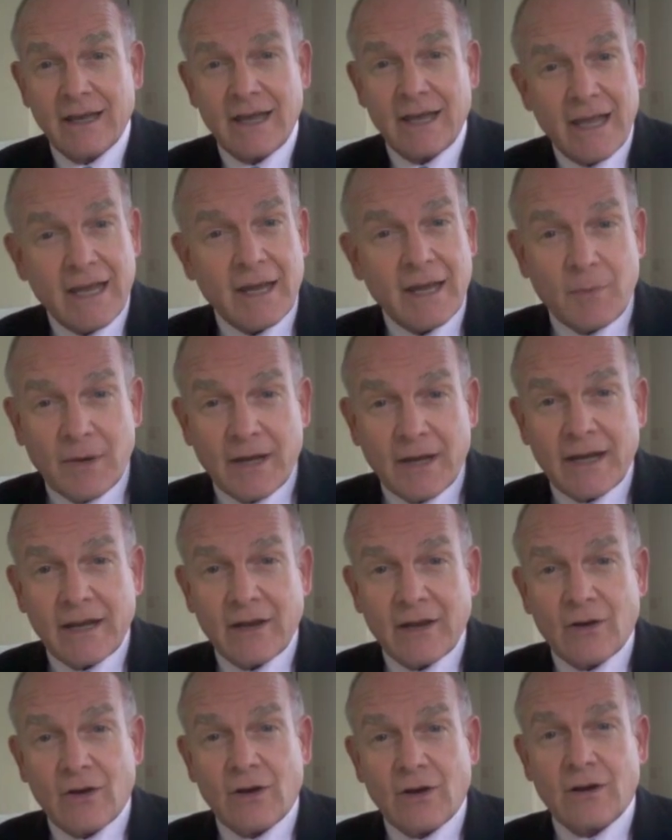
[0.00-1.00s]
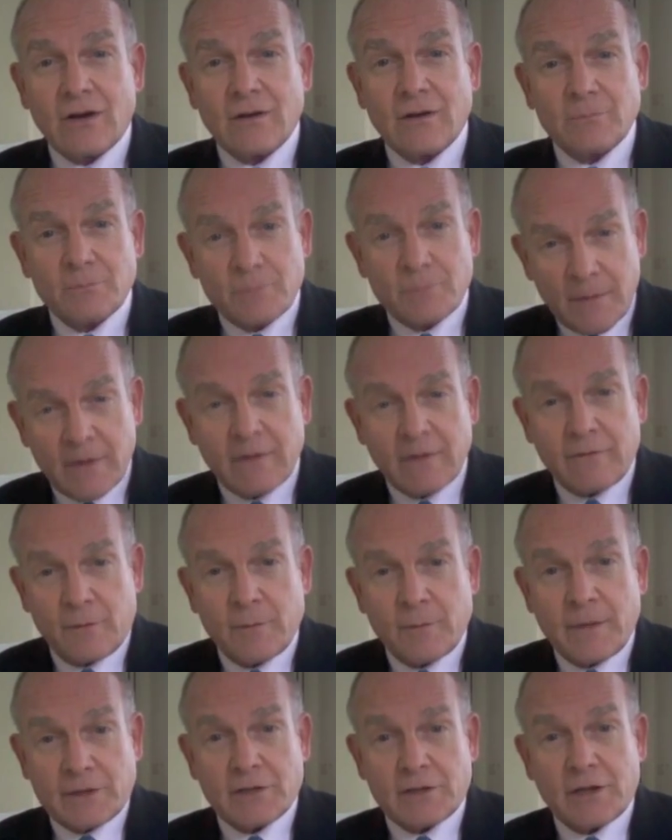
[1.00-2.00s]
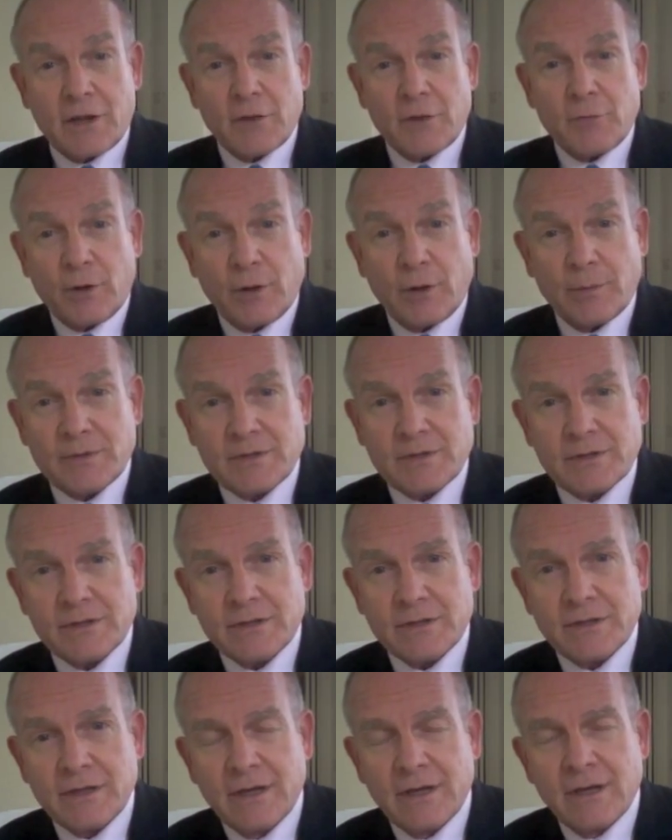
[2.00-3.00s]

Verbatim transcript: anybody on, for mental health purposes